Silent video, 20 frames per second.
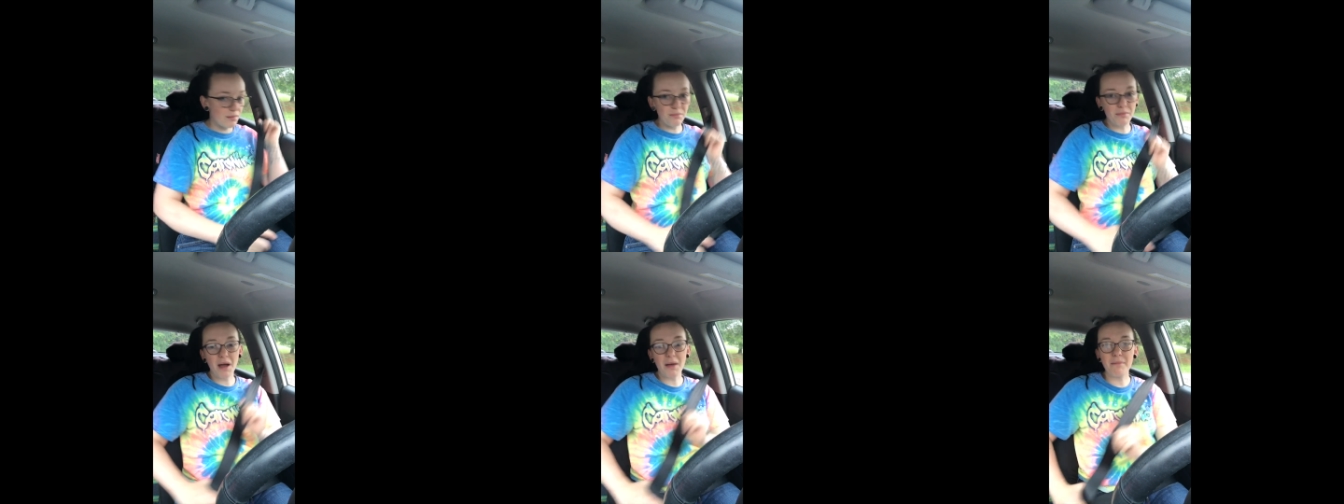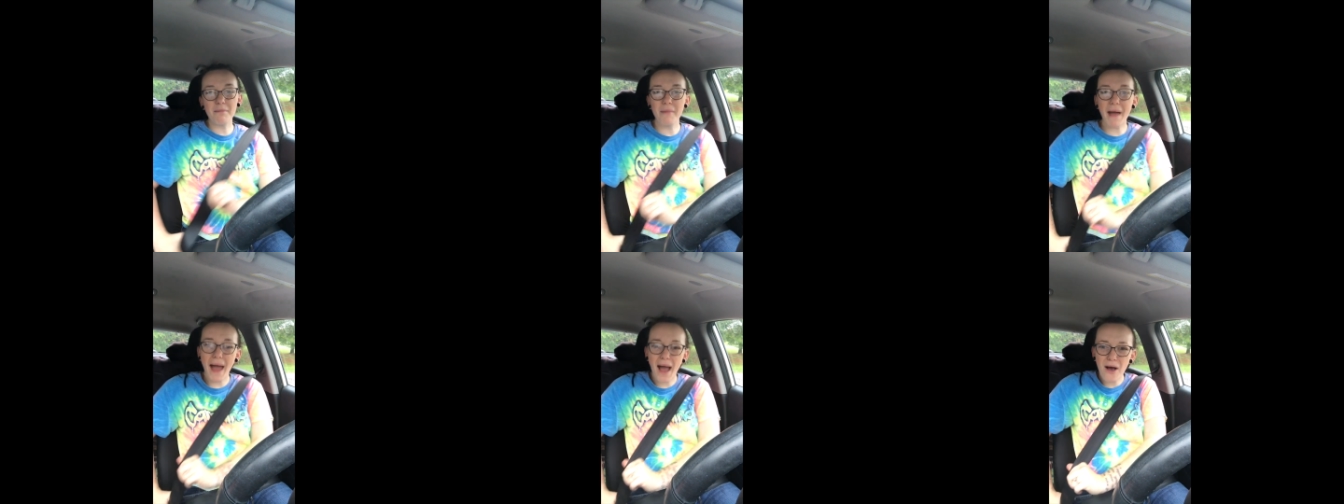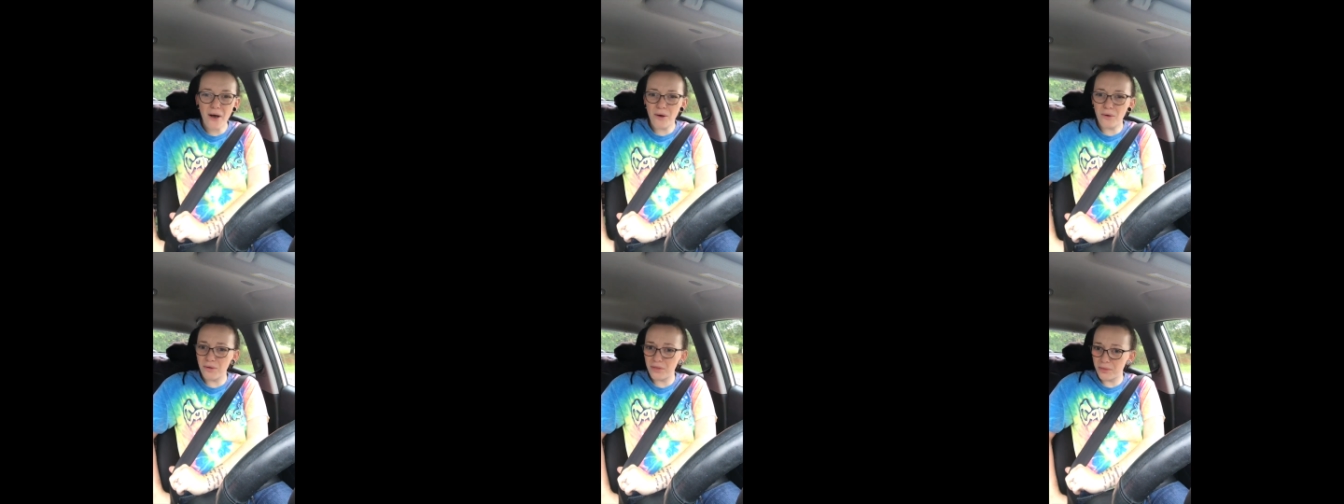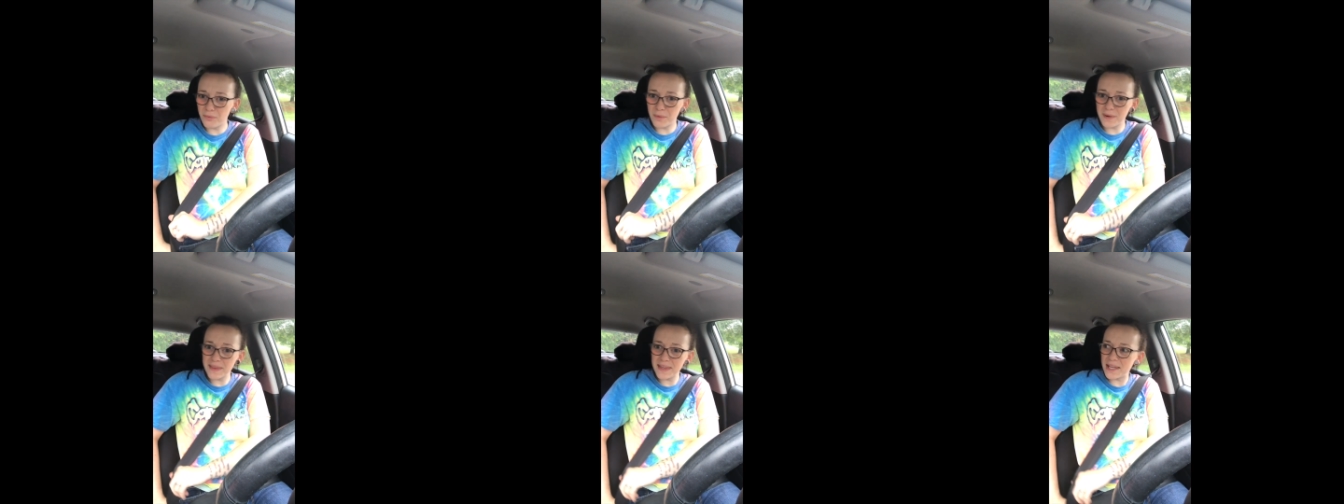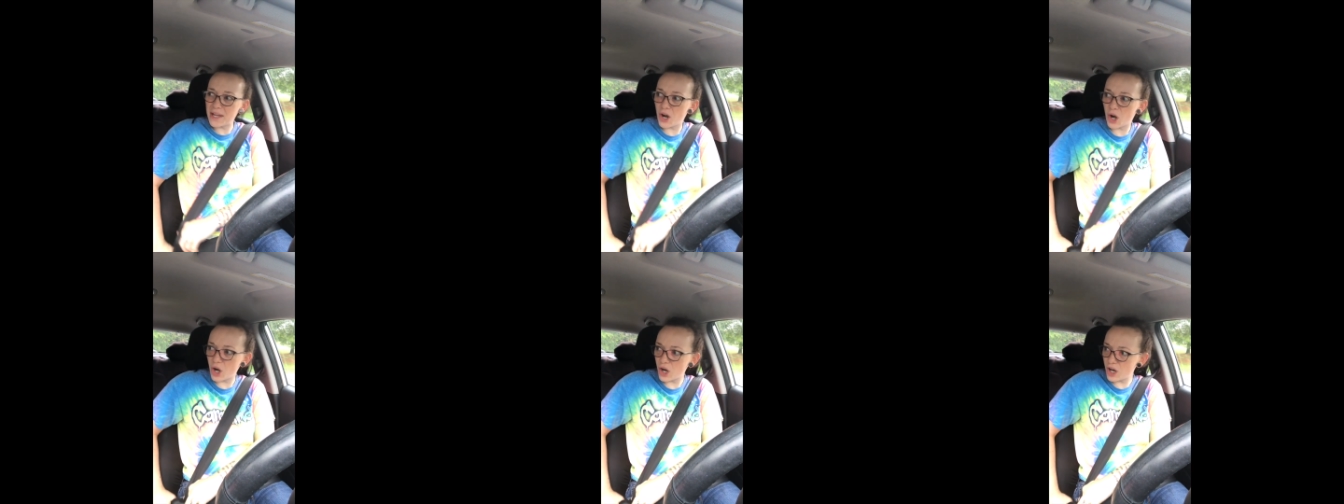my mouth
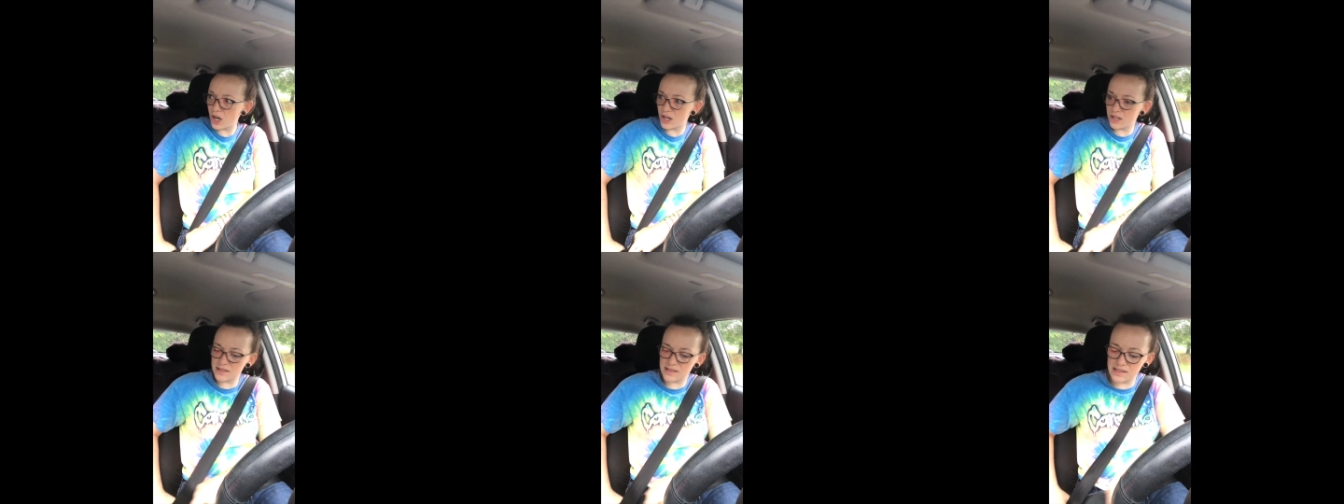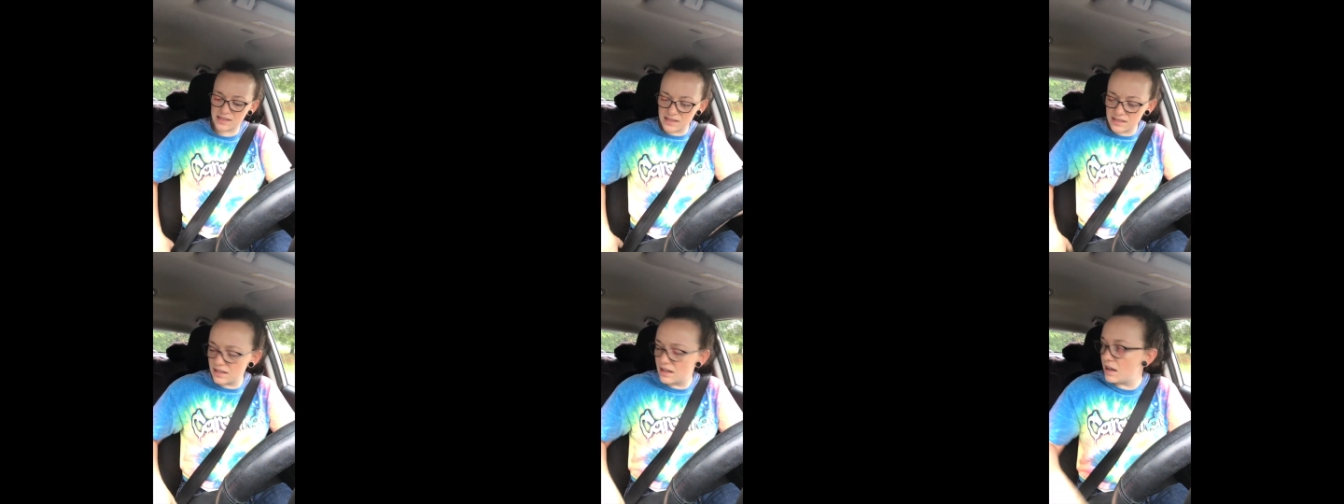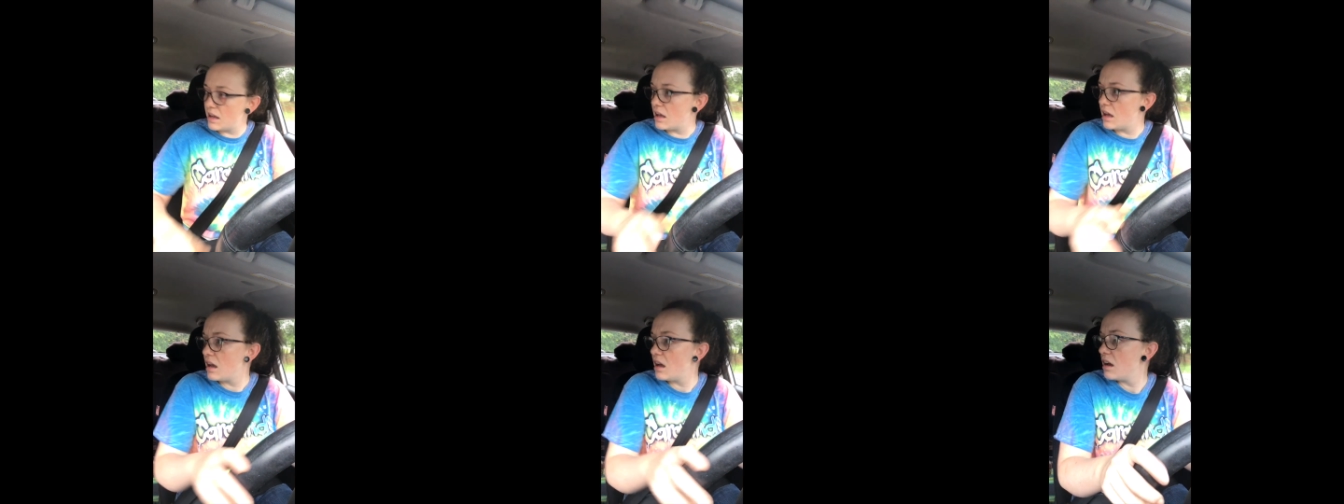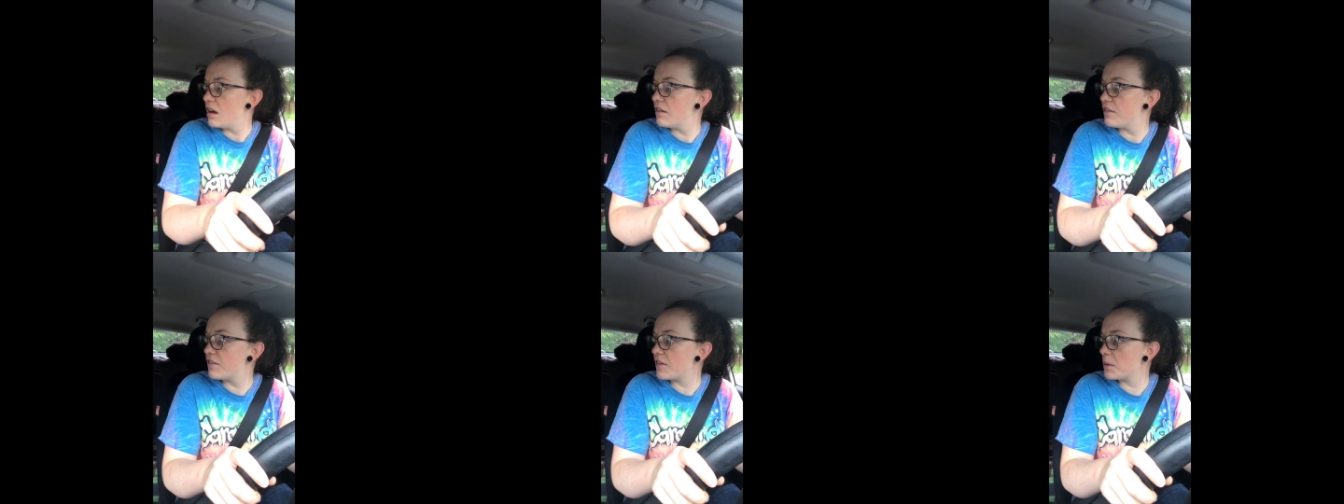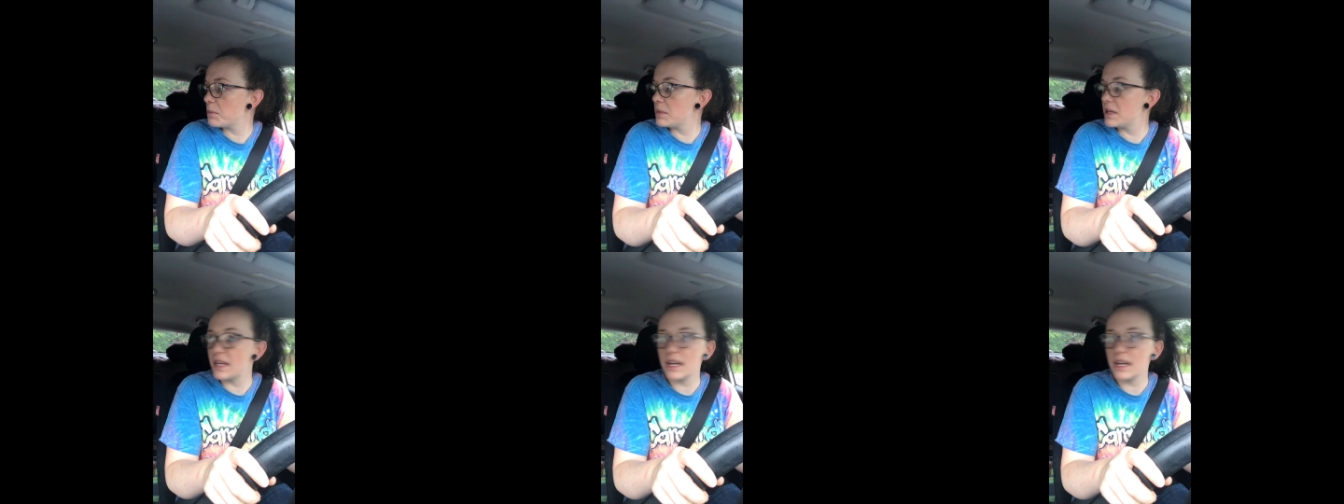really hurts from